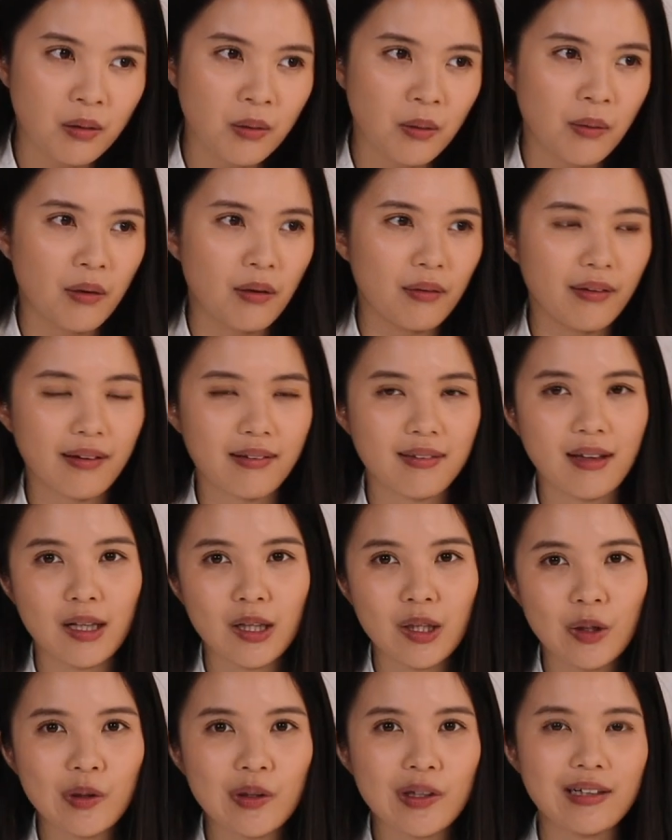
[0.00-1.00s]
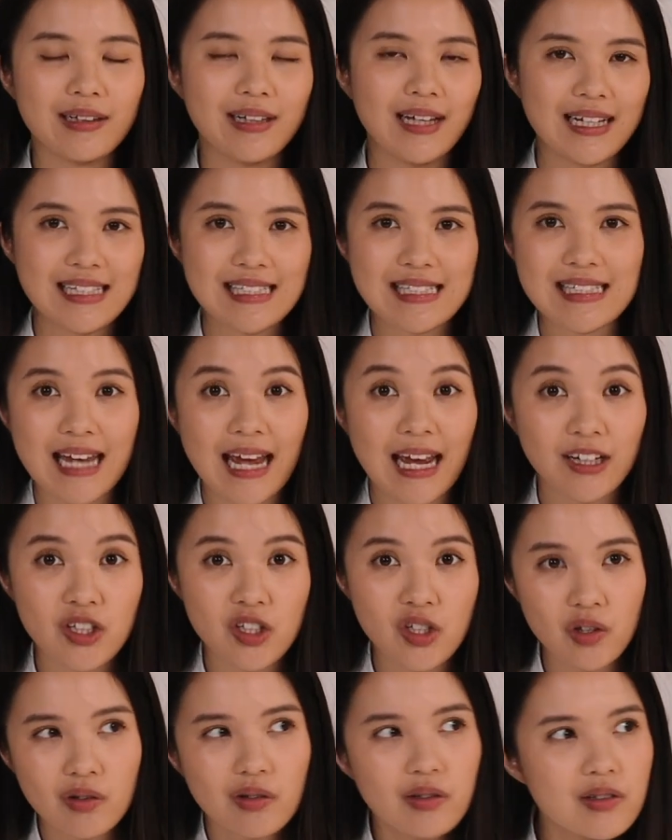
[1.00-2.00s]
or like they look like
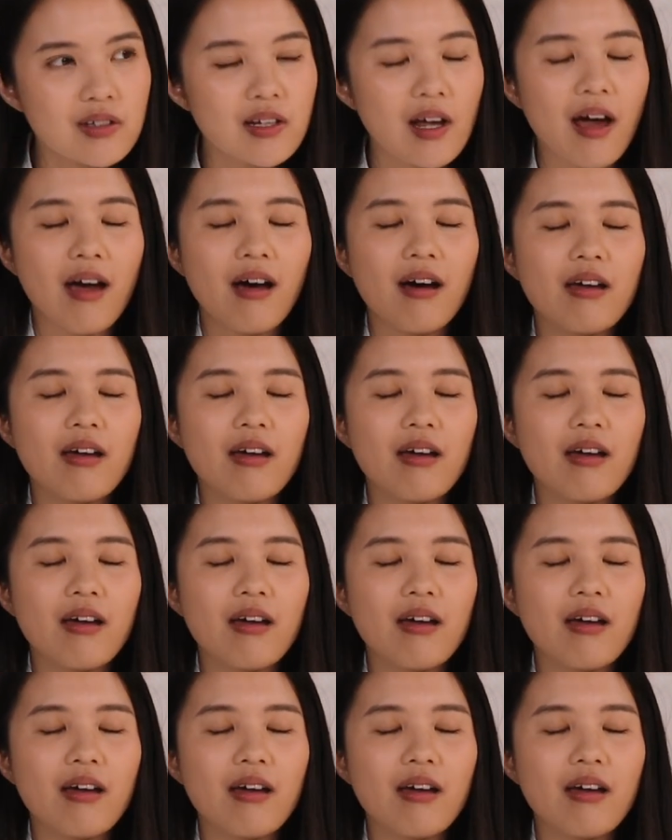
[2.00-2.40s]
statues?